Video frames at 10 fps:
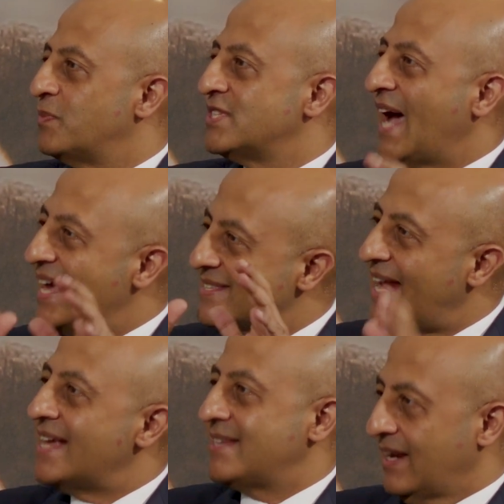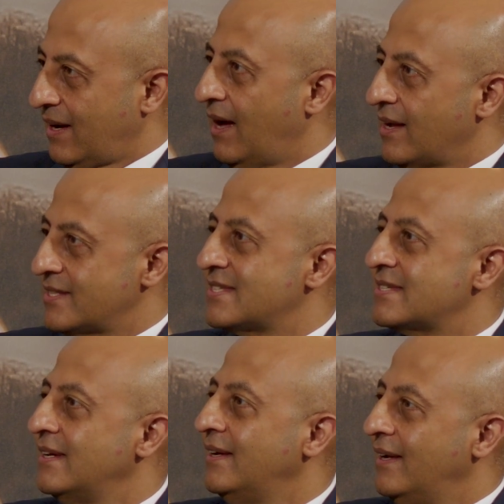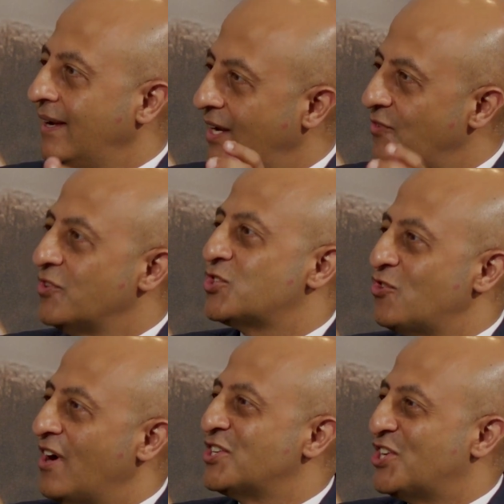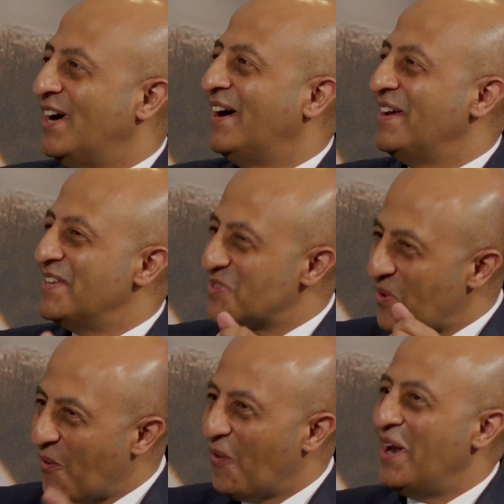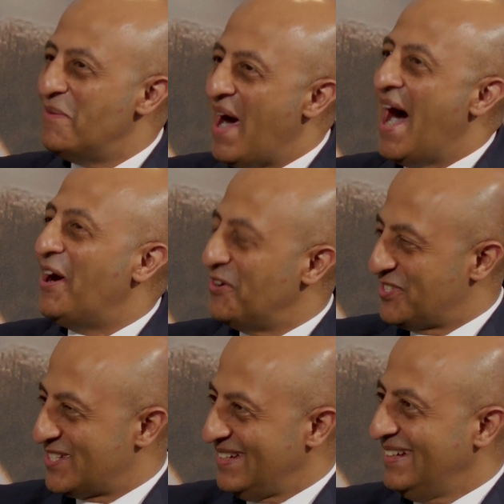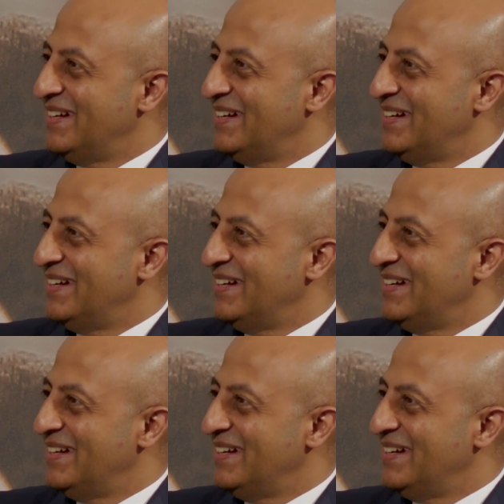Because as an asset class, infrastructure is all about